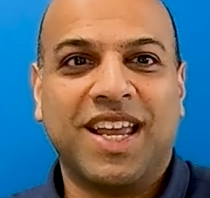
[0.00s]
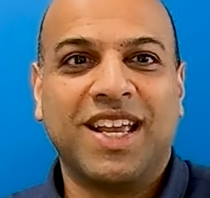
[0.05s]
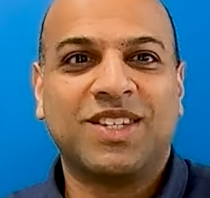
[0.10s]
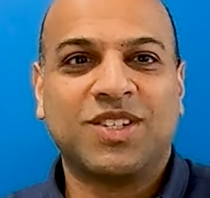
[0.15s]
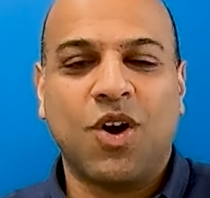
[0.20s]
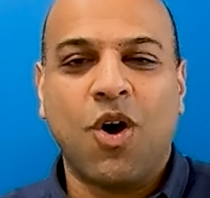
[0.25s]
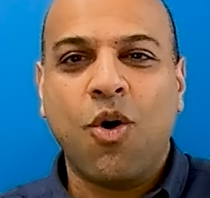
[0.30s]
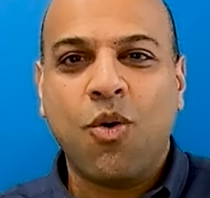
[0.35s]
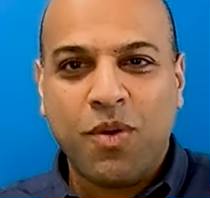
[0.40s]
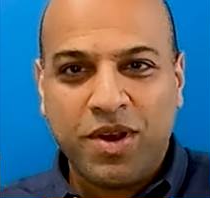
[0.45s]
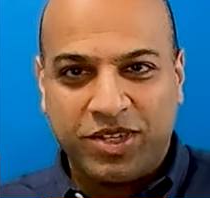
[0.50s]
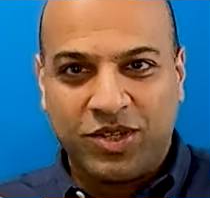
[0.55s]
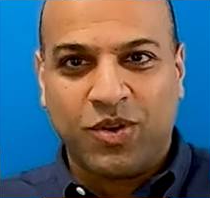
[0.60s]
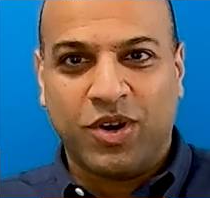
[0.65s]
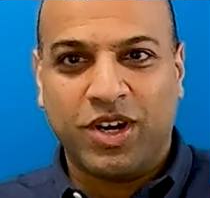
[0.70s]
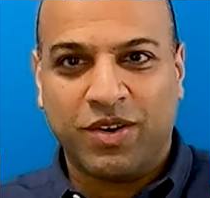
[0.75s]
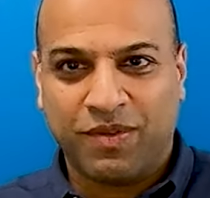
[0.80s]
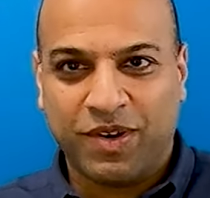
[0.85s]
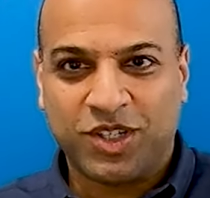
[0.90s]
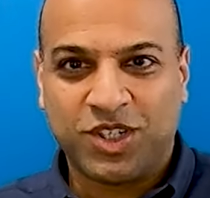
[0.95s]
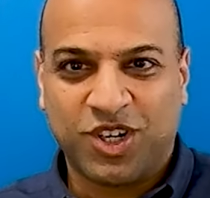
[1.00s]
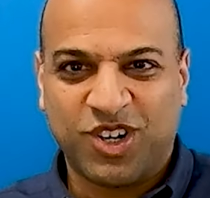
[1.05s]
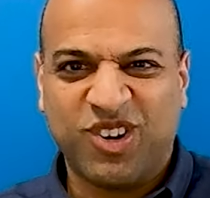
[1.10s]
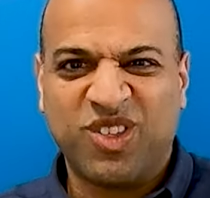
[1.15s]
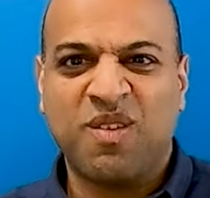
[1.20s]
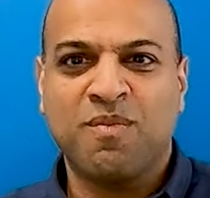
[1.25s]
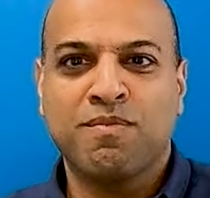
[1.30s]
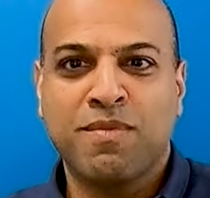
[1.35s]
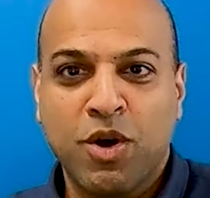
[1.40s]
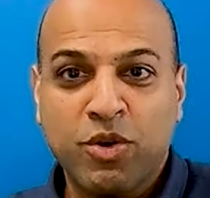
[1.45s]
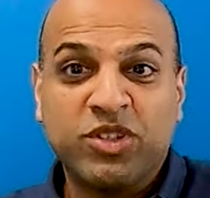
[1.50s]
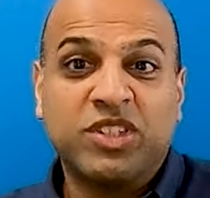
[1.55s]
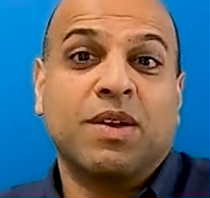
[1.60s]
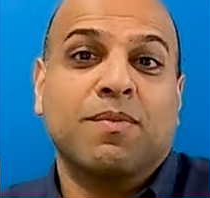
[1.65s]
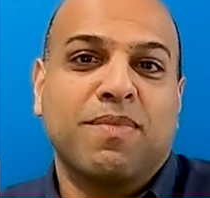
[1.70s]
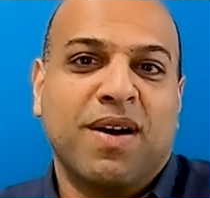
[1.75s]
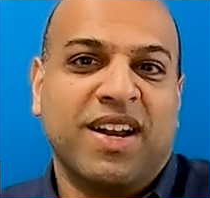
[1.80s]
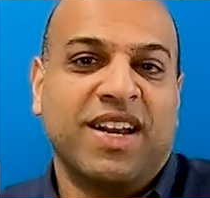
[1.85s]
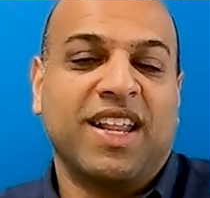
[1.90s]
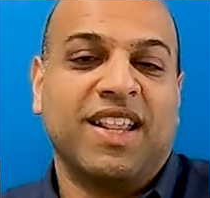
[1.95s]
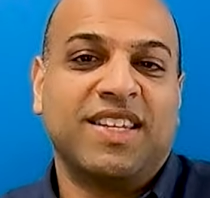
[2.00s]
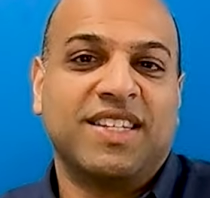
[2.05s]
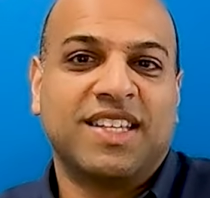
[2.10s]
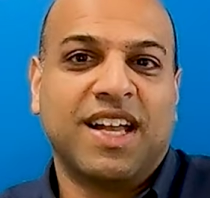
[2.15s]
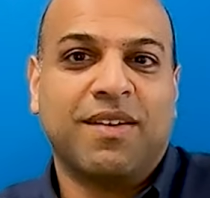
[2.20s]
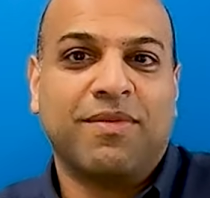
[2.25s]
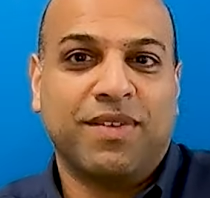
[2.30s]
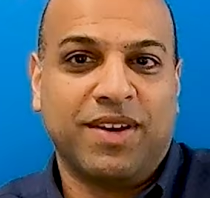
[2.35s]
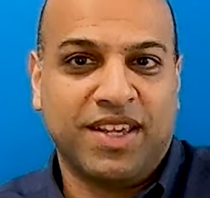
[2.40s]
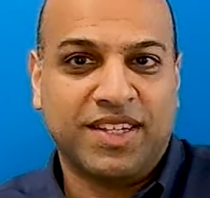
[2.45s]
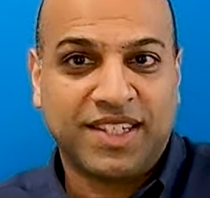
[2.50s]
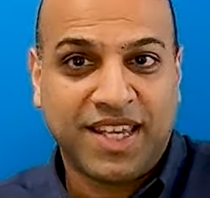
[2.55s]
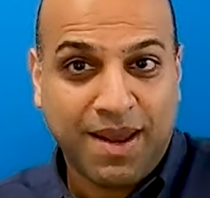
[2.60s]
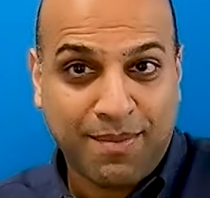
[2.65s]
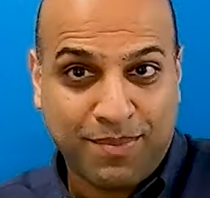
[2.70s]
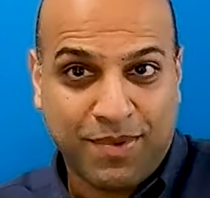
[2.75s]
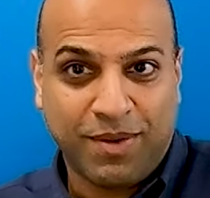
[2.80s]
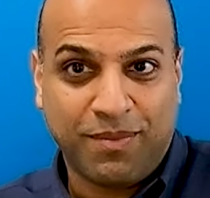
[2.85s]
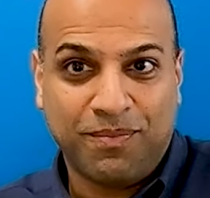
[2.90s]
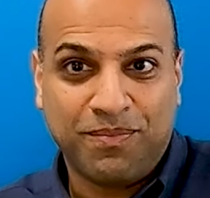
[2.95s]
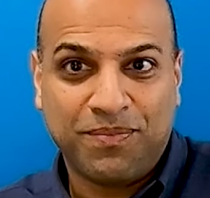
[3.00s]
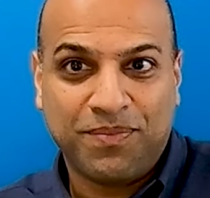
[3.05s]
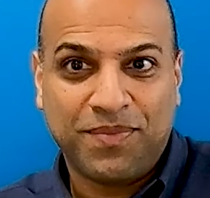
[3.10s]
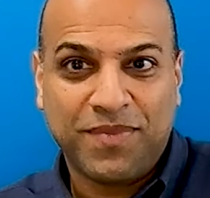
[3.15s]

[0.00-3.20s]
it's always going to return the most abundant stuff in a sample.